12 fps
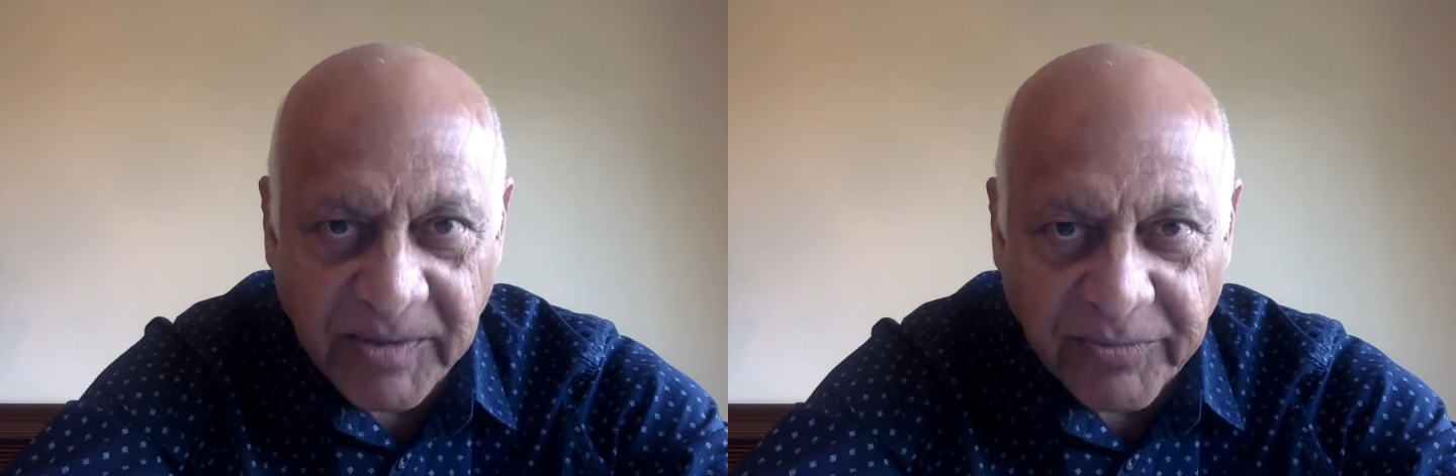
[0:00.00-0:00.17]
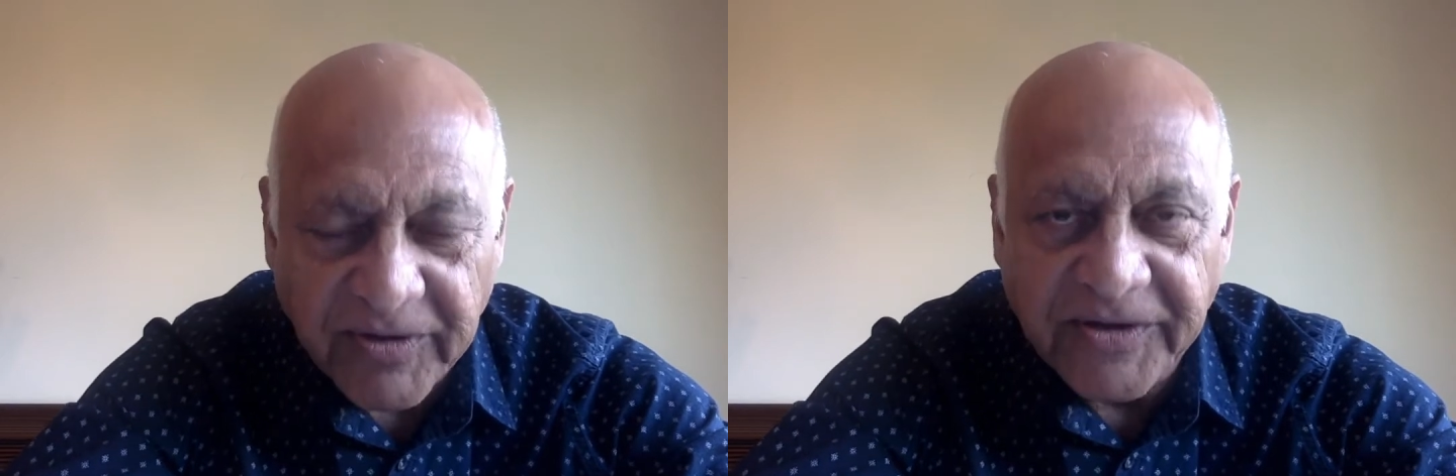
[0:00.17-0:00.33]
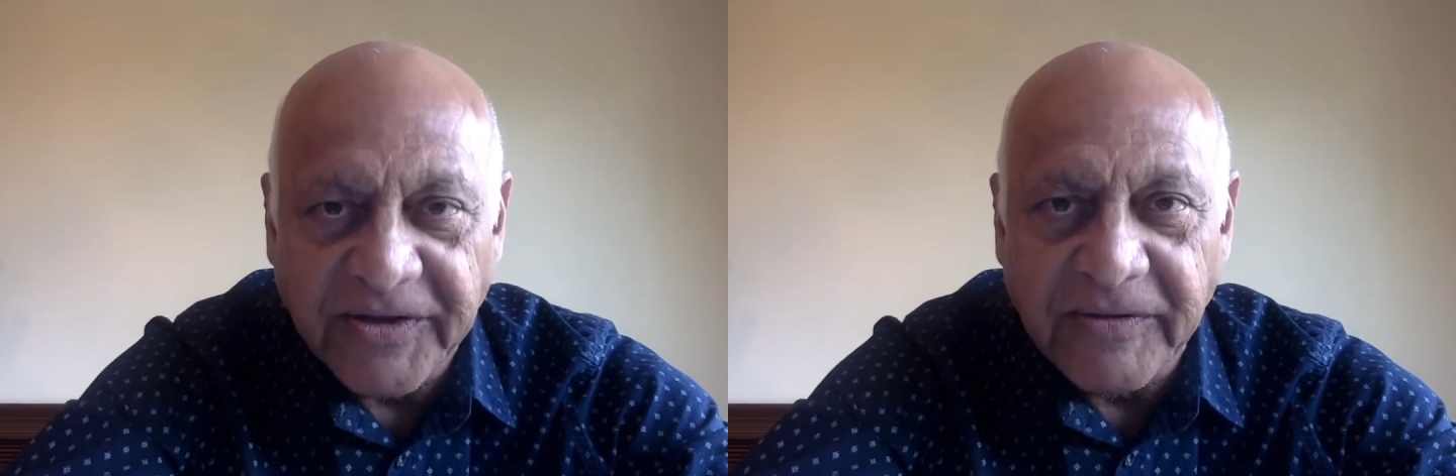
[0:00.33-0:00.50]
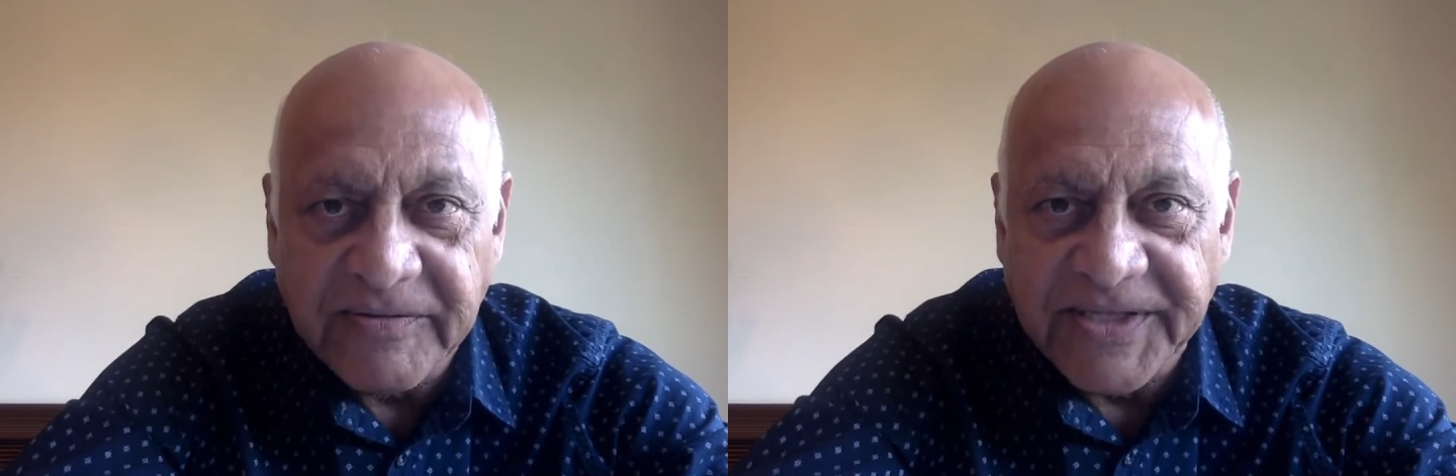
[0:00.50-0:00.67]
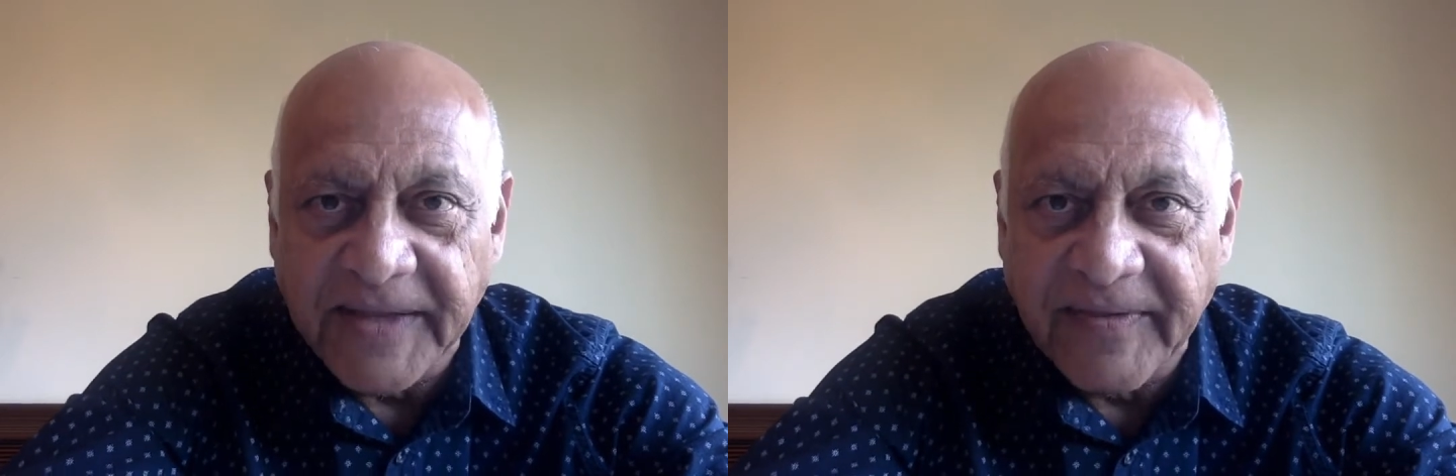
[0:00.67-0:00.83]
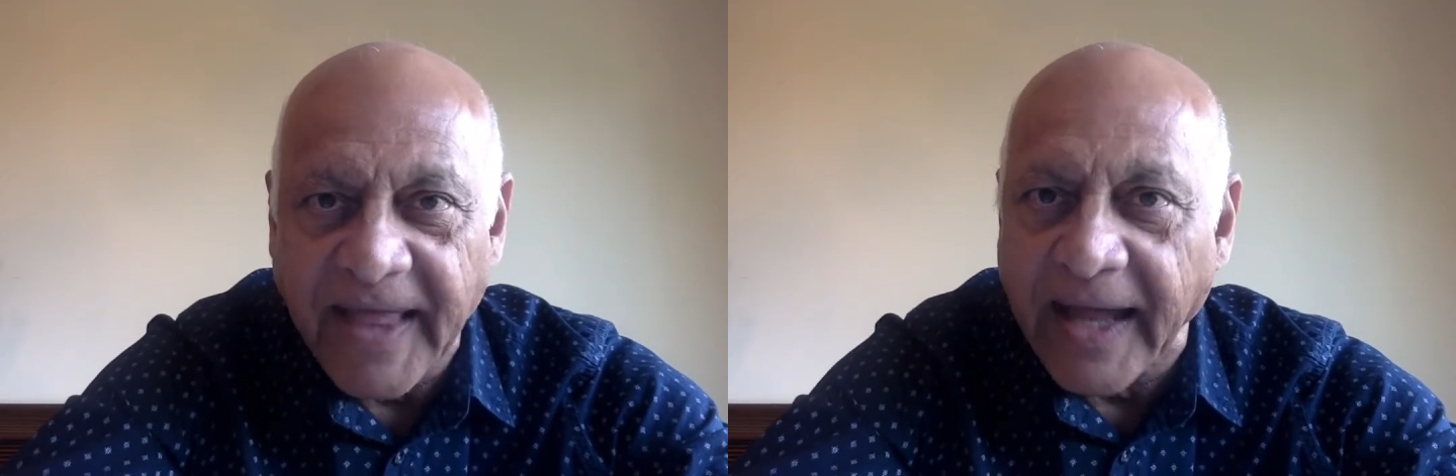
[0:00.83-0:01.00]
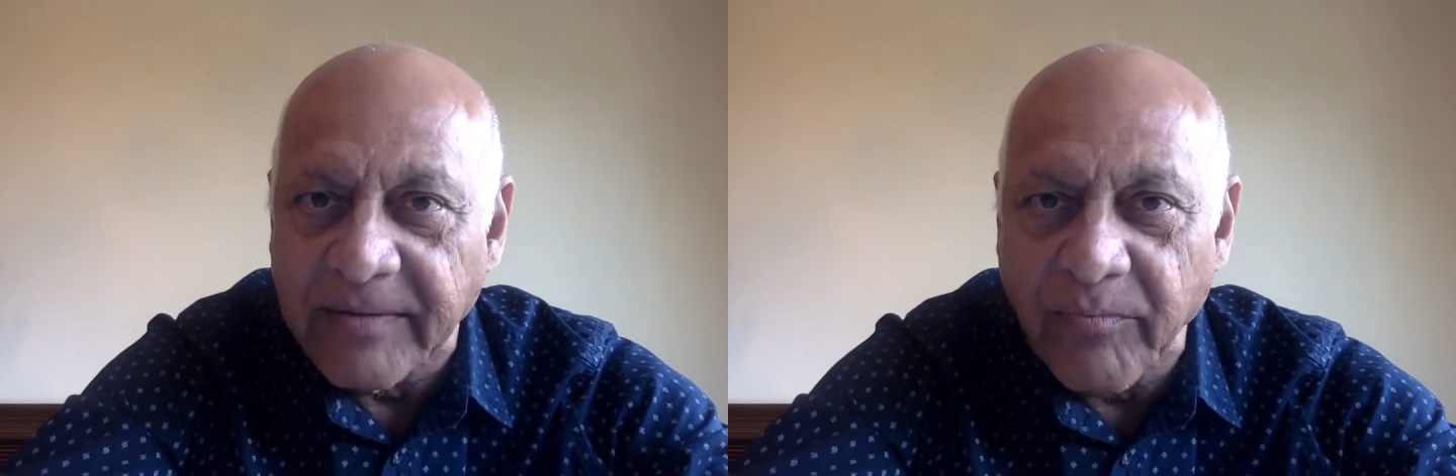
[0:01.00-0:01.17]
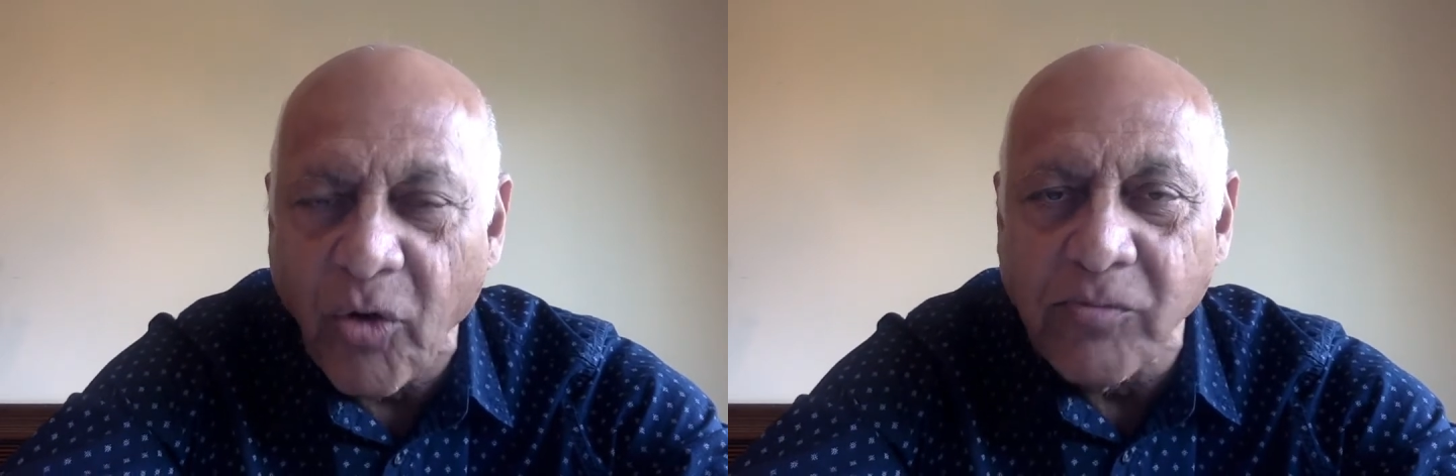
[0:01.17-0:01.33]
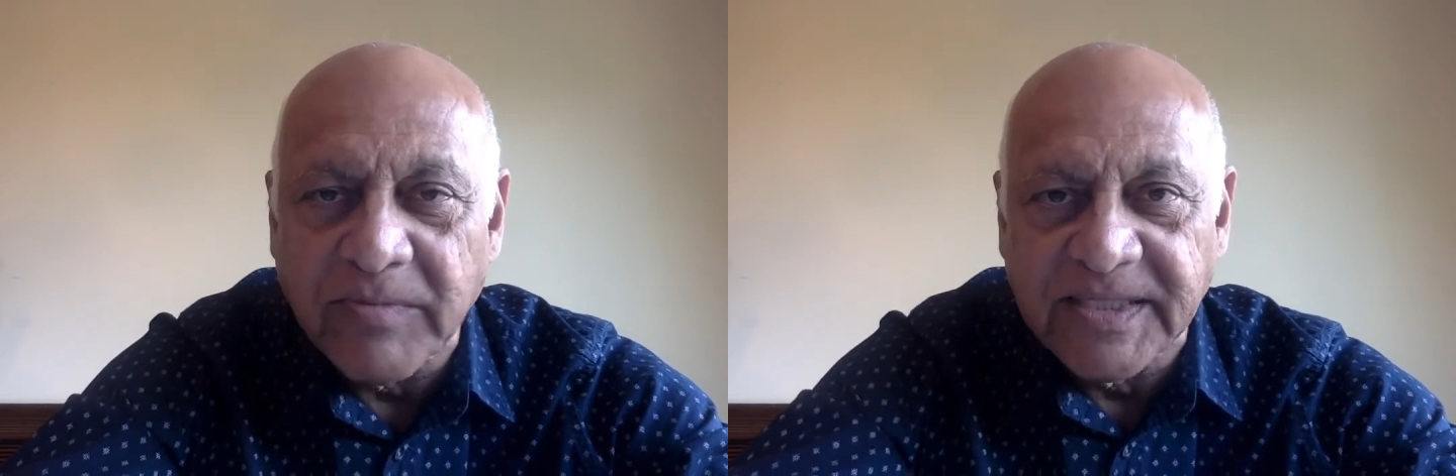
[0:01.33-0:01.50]
produce in that
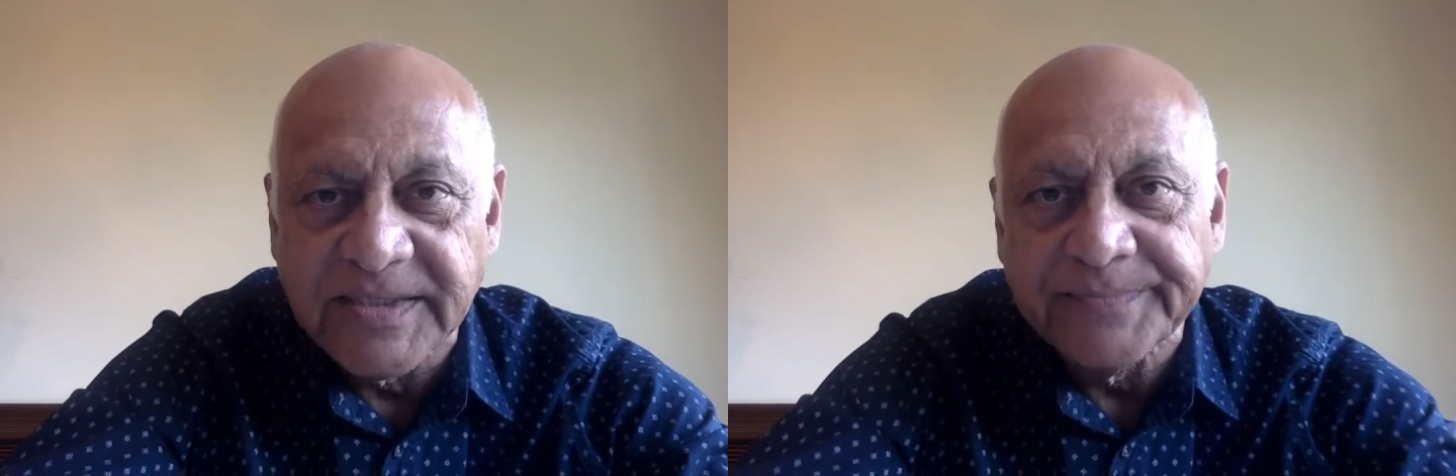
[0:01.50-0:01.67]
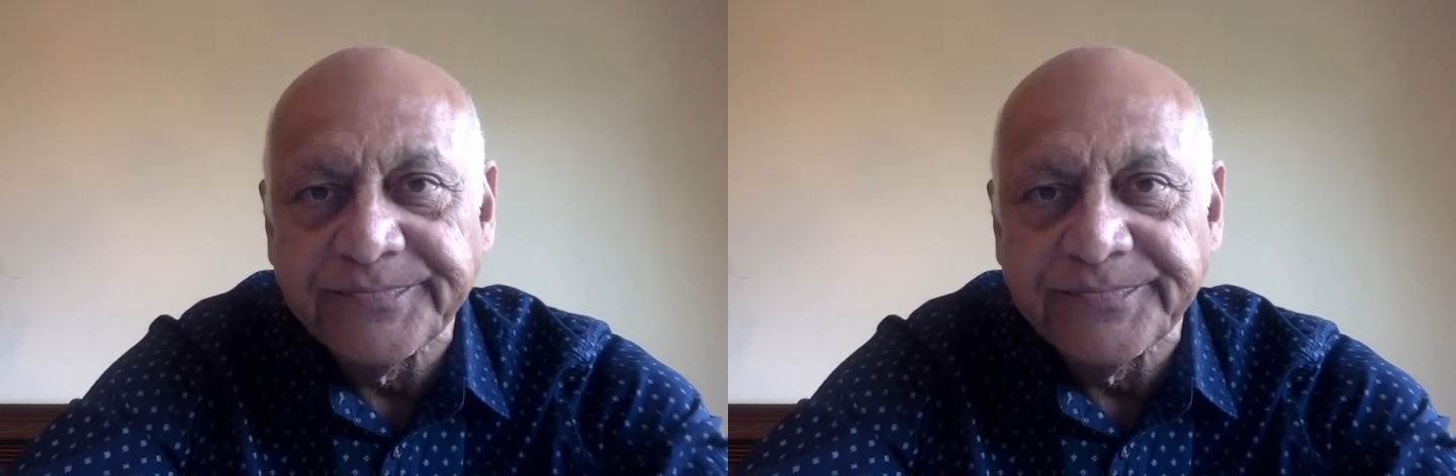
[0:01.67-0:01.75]
moment.